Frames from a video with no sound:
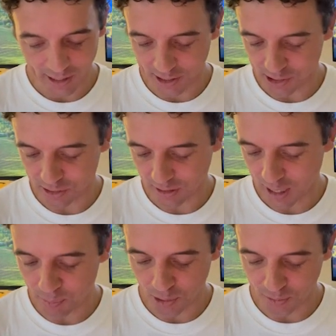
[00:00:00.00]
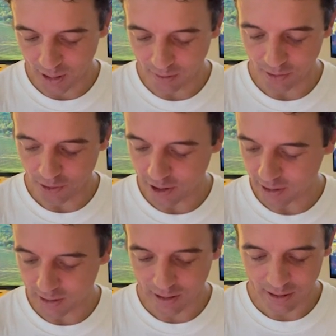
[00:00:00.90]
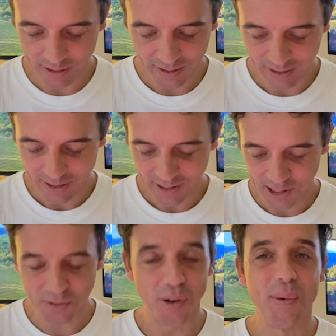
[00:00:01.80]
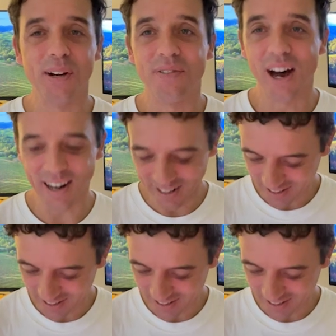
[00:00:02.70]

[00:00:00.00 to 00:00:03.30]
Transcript: you can just keep doing that if you want. Just for a bit of fun.